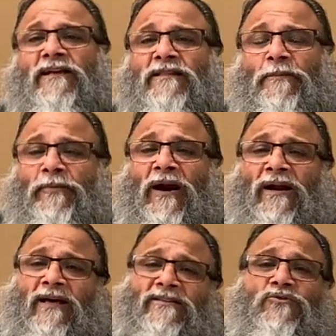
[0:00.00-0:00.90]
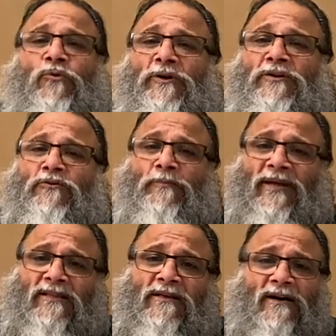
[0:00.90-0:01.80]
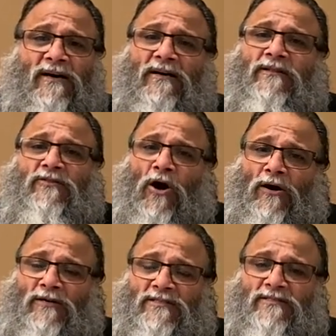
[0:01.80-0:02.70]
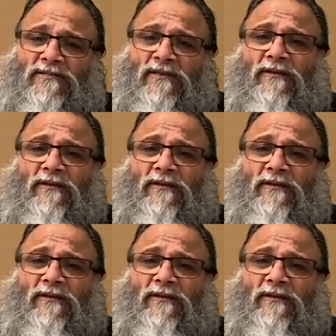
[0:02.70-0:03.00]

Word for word: the pranas go in to make the thoughts.